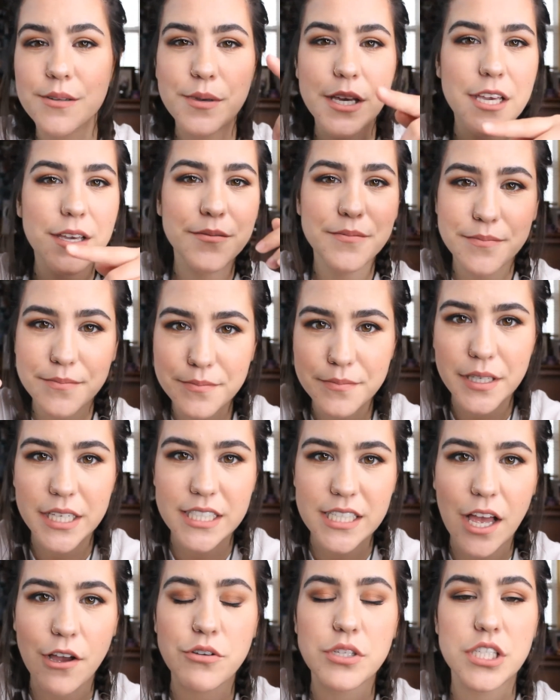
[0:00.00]
to me
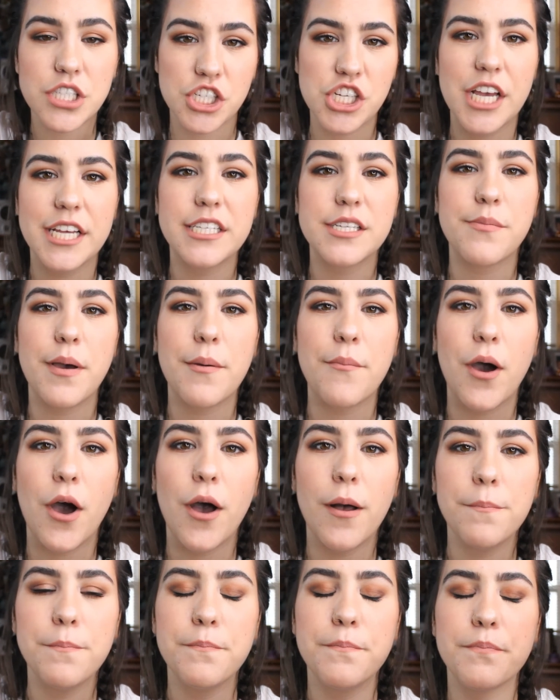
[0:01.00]
because I was shit to my
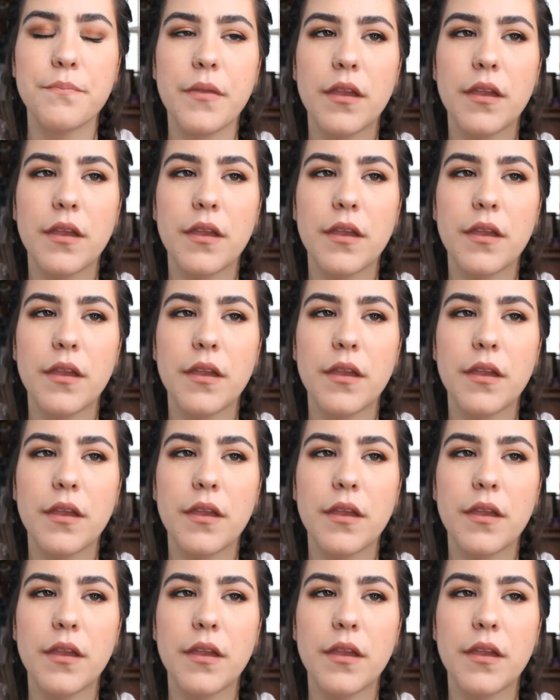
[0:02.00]
mom.